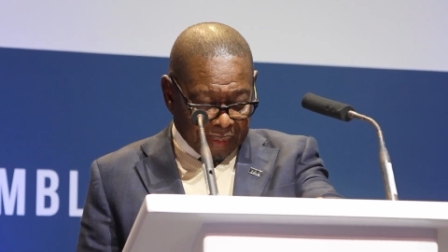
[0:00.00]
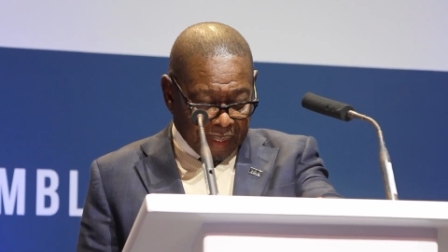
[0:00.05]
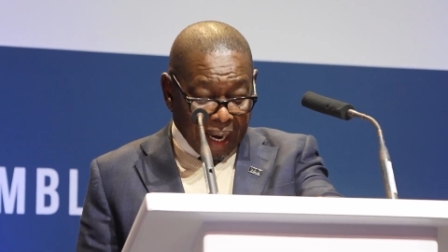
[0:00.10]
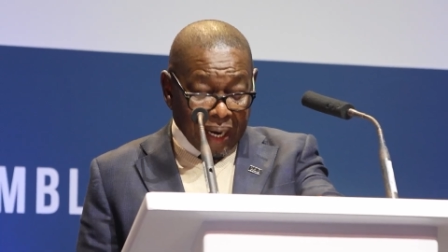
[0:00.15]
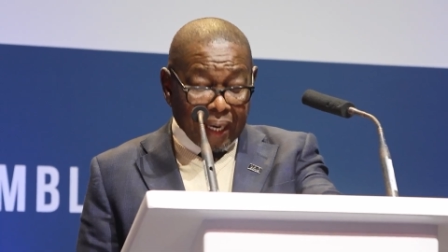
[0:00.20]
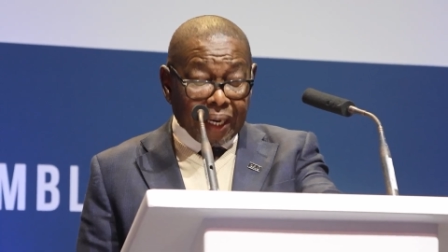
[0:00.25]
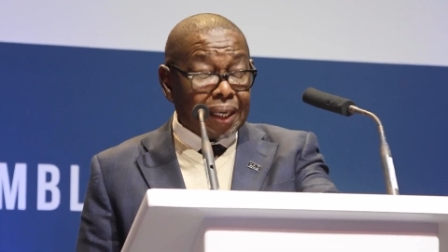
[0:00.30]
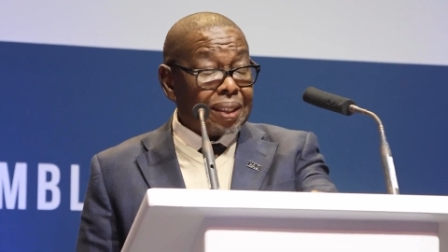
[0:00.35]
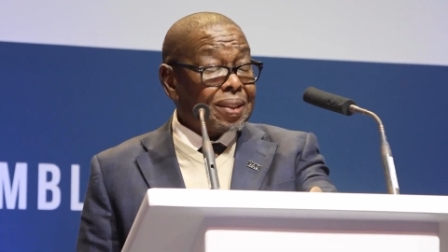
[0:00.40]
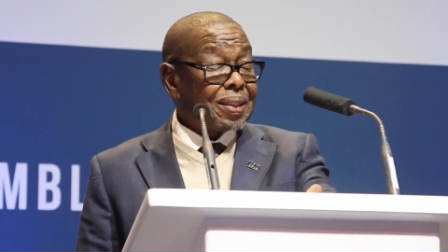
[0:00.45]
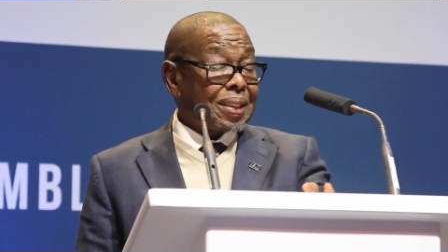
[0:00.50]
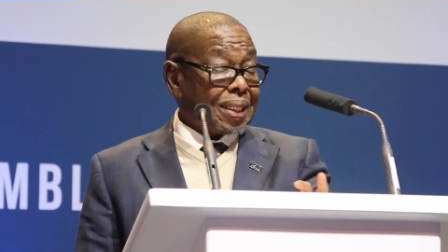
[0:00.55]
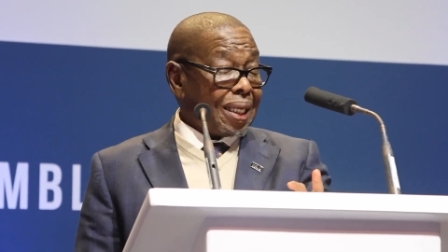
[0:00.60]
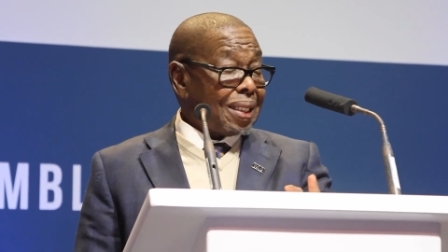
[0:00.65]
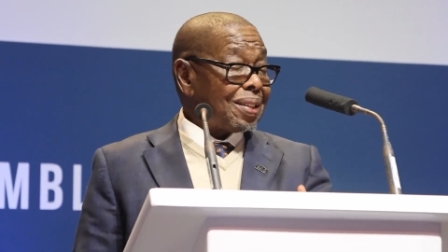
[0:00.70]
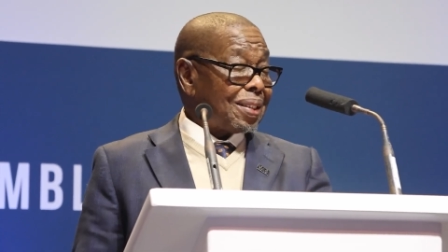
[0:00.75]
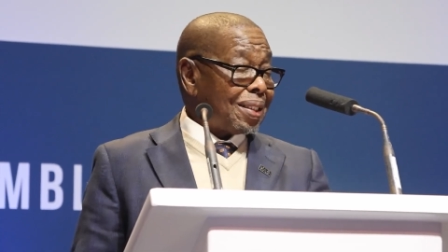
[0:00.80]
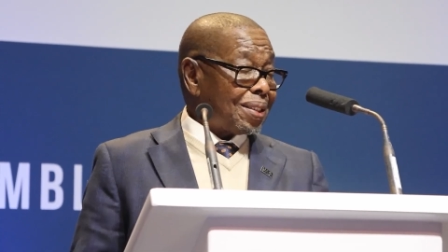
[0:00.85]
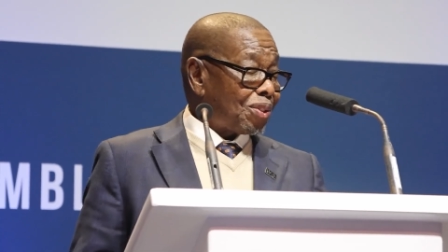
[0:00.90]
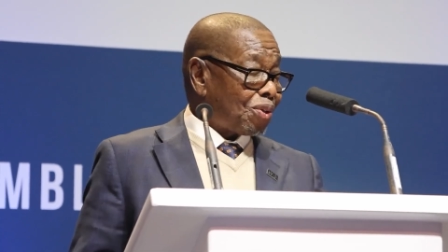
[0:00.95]
I can
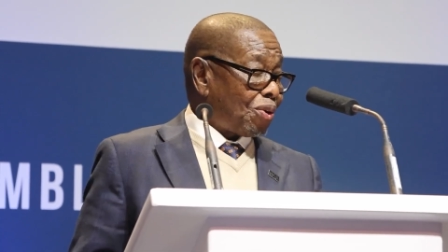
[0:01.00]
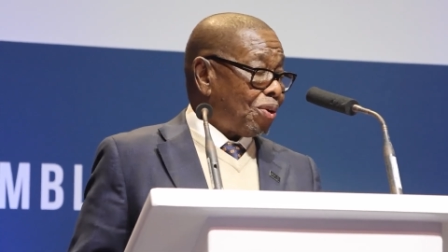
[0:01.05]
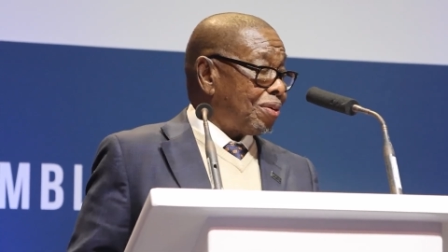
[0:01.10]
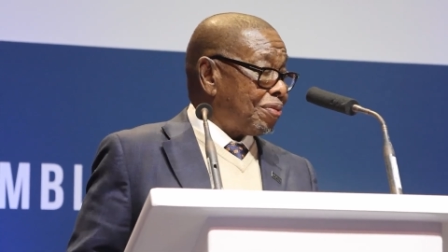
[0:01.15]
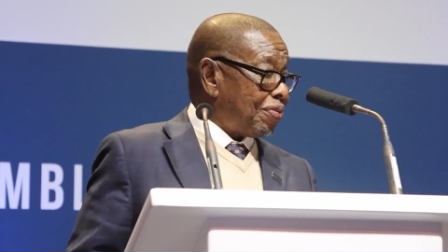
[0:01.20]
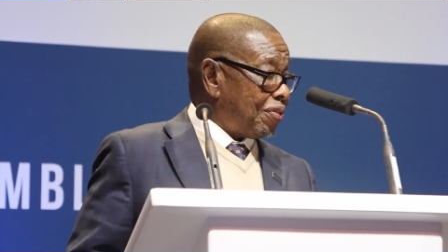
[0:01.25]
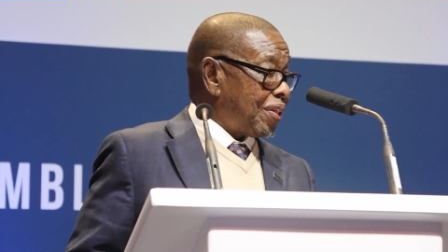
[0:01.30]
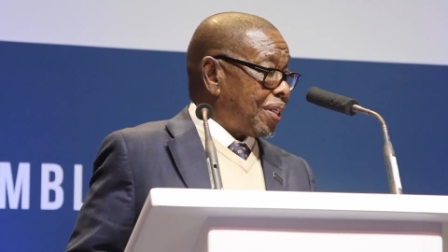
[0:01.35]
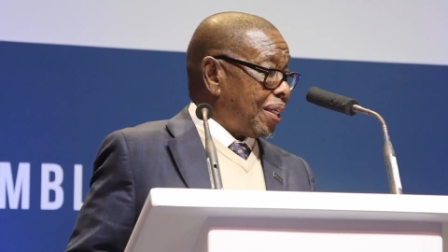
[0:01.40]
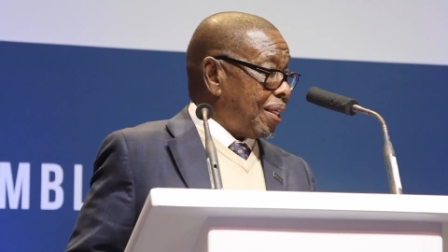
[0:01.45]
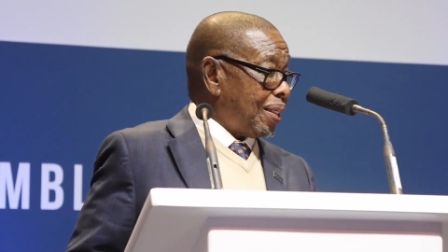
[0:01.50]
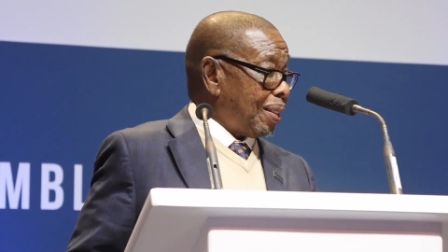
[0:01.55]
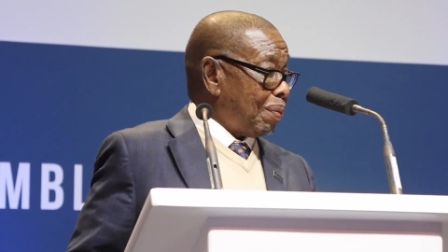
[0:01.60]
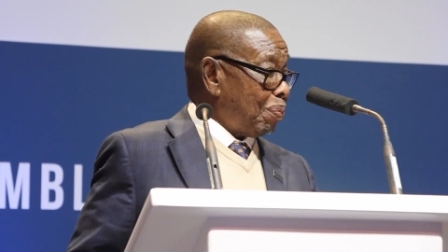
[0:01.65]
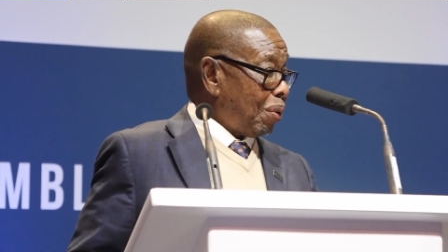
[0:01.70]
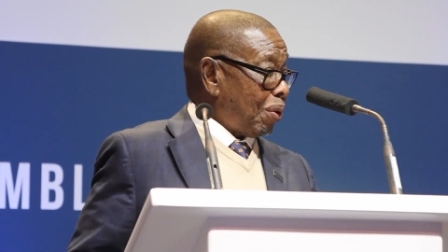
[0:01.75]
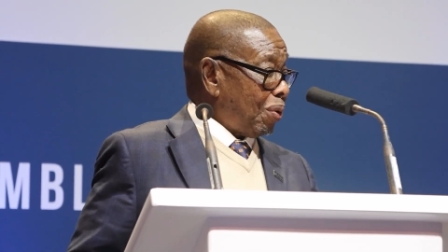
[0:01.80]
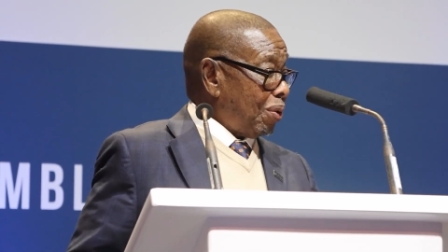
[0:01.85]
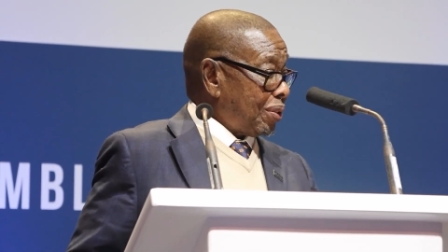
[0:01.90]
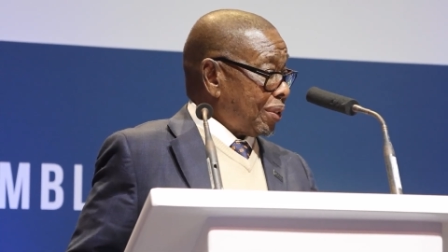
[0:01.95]
say this confidently
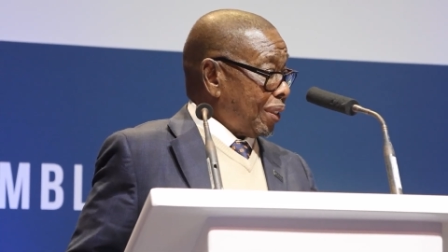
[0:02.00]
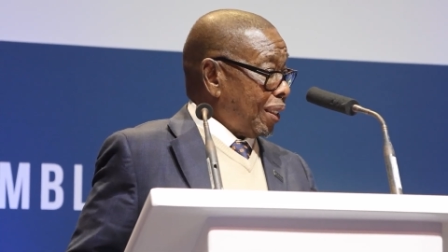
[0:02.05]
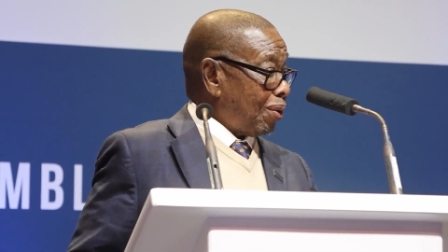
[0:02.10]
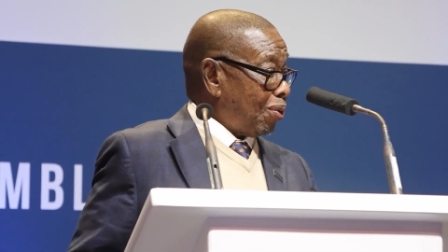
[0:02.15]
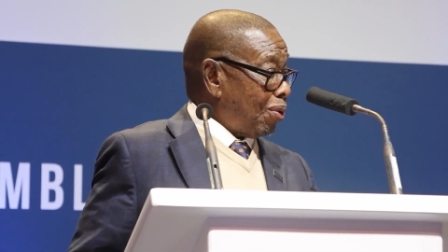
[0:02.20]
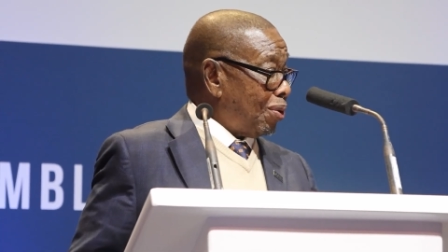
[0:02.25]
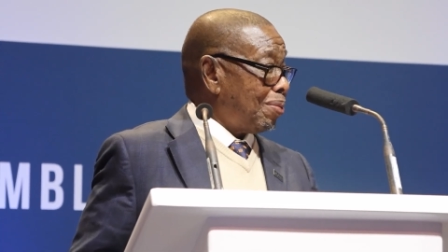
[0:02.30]
because I